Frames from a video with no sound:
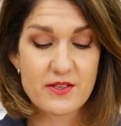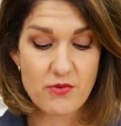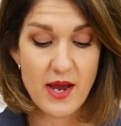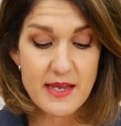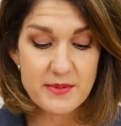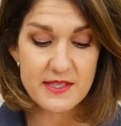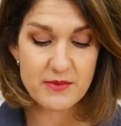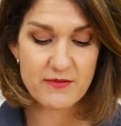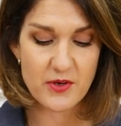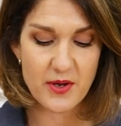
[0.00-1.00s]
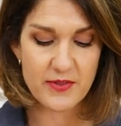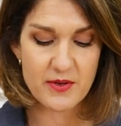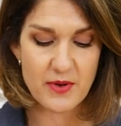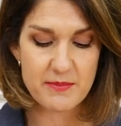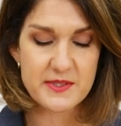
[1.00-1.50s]
and crepes that we've got on
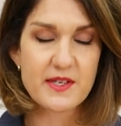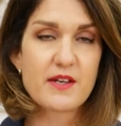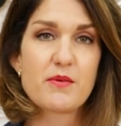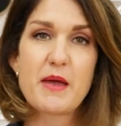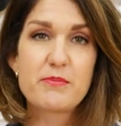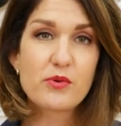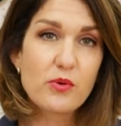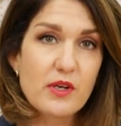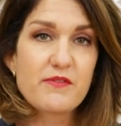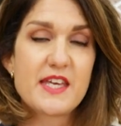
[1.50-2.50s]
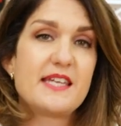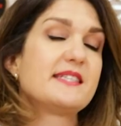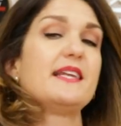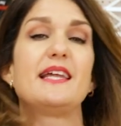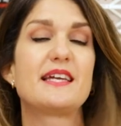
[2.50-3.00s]
the website. Remember, all of
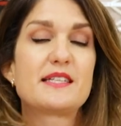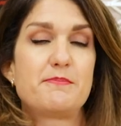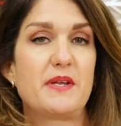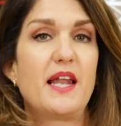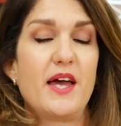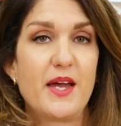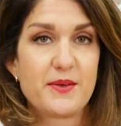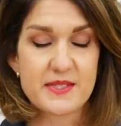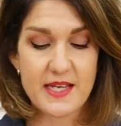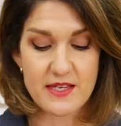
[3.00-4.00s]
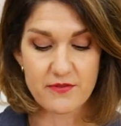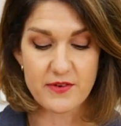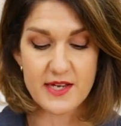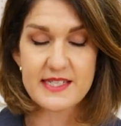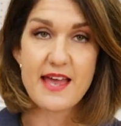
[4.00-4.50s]
these are linked below, so you'll
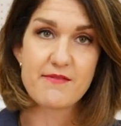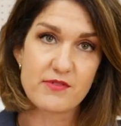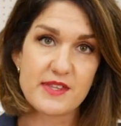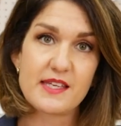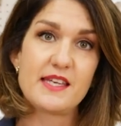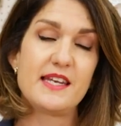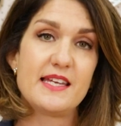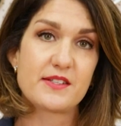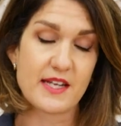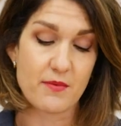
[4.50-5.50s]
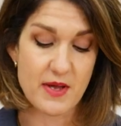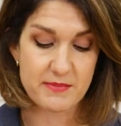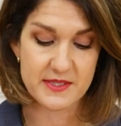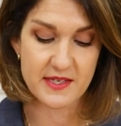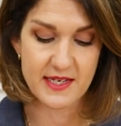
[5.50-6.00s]
find everything you need on our
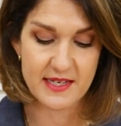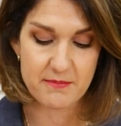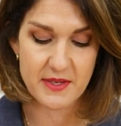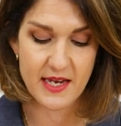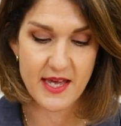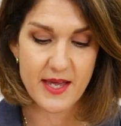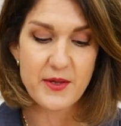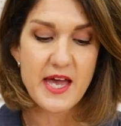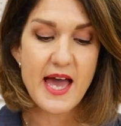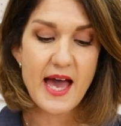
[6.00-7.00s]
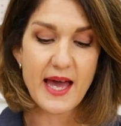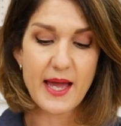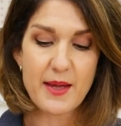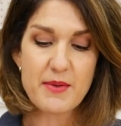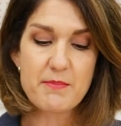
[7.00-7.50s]
website linked below.
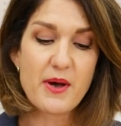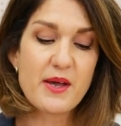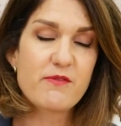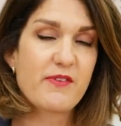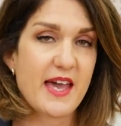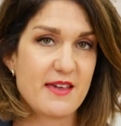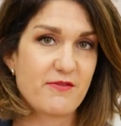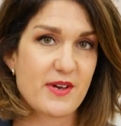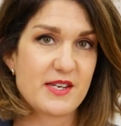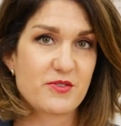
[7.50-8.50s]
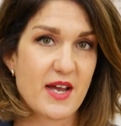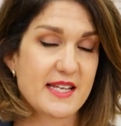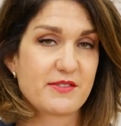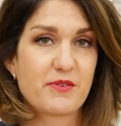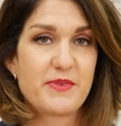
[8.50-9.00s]
And my favourite
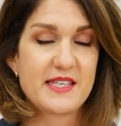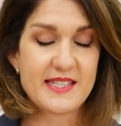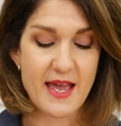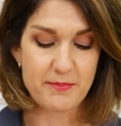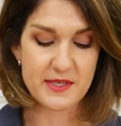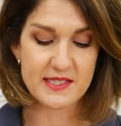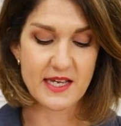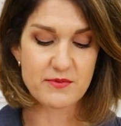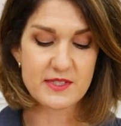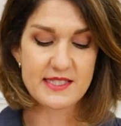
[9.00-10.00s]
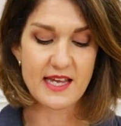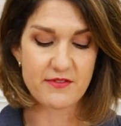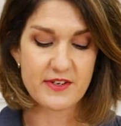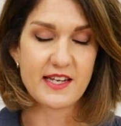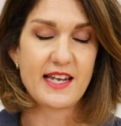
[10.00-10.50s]
dress from this episode was
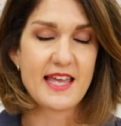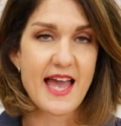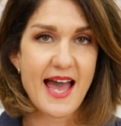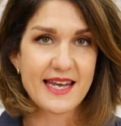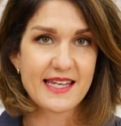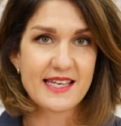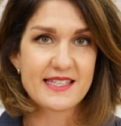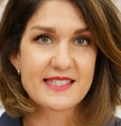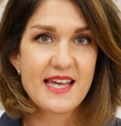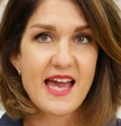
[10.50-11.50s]
definitely Annie's